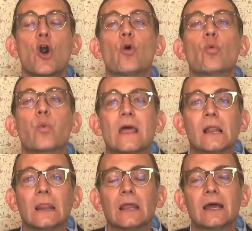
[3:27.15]

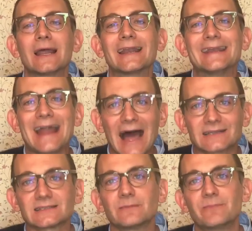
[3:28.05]
will
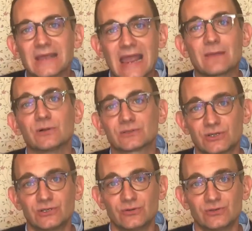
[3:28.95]
not be able to
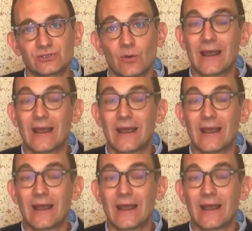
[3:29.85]
do so.